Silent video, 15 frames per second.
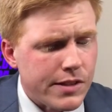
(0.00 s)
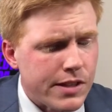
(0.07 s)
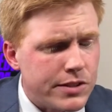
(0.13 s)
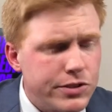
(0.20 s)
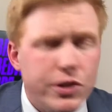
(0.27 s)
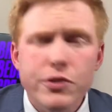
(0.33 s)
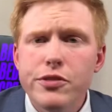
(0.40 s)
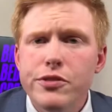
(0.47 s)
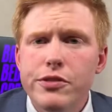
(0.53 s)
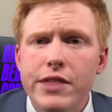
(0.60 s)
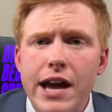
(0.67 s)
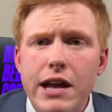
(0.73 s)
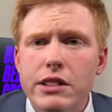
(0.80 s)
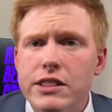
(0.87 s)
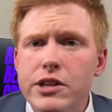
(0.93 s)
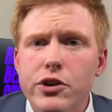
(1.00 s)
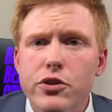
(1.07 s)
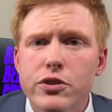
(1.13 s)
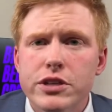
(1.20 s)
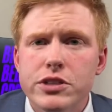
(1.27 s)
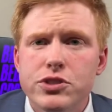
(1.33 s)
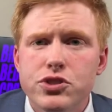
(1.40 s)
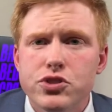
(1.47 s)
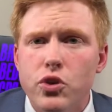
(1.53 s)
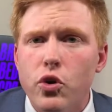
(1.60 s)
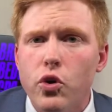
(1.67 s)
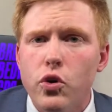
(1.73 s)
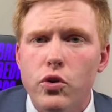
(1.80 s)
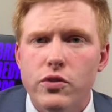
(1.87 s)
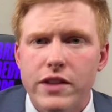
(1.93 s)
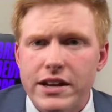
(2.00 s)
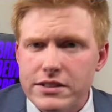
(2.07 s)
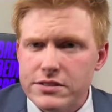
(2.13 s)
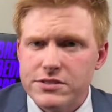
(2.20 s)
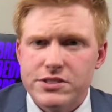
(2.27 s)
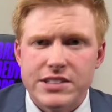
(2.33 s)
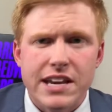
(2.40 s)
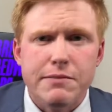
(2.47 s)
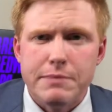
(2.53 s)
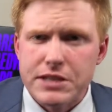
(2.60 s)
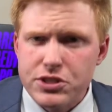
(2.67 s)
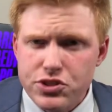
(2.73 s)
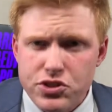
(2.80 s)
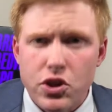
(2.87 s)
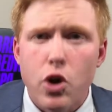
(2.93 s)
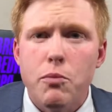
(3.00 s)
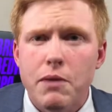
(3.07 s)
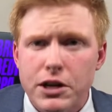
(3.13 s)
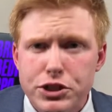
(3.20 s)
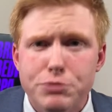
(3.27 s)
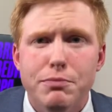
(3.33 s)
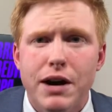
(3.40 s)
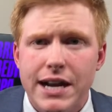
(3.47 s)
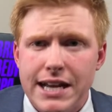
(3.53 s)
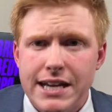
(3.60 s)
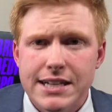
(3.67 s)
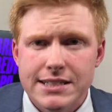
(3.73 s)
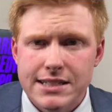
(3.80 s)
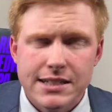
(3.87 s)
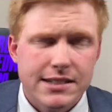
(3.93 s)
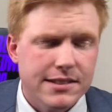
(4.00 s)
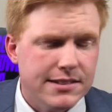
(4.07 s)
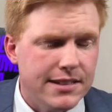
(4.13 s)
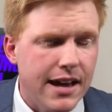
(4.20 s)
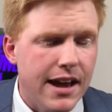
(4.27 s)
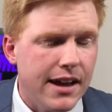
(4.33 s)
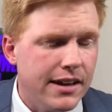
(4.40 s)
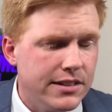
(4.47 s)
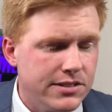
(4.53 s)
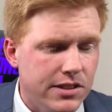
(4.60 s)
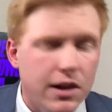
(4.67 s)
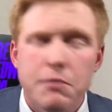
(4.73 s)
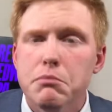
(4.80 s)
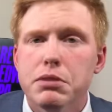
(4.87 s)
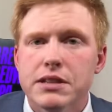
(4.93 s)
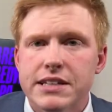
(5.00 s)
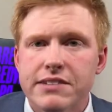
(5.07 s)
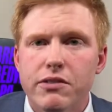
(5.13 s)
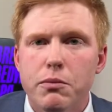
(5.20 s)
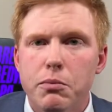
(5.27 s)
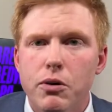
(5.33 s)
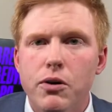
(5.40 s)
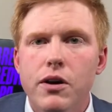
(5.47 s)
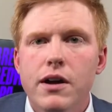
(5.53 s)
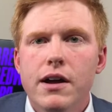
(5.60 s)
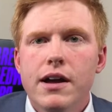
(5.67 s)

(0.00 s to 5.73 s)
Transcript: So that literally saved me so much money at the end of the day. It's unbelievable.